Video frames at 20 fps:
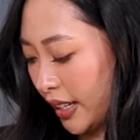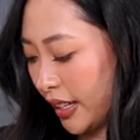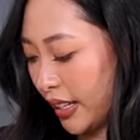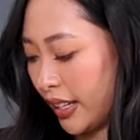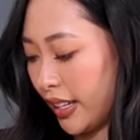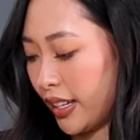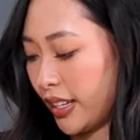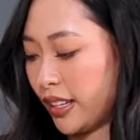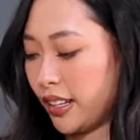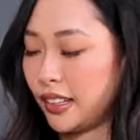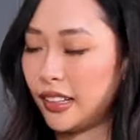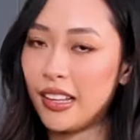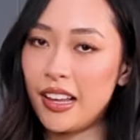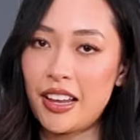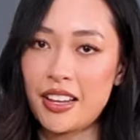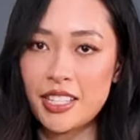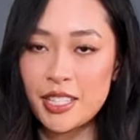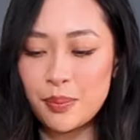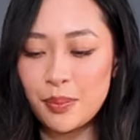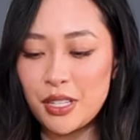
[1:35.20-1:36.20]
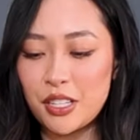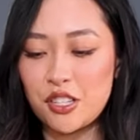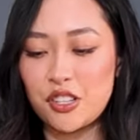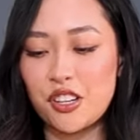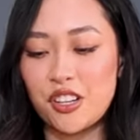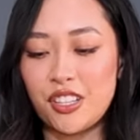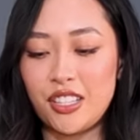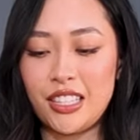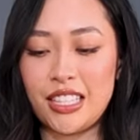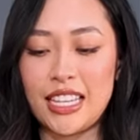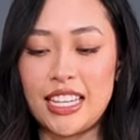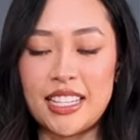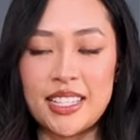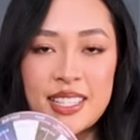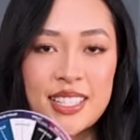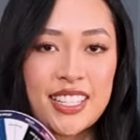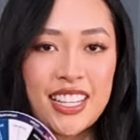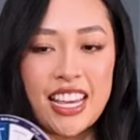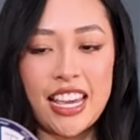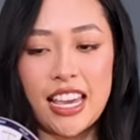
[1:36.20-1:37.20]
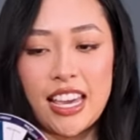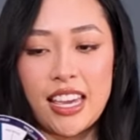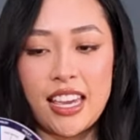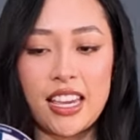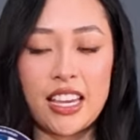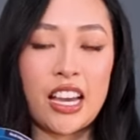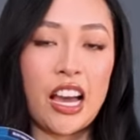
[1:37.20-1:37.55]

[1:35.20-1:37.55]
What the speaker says: and last but not least, a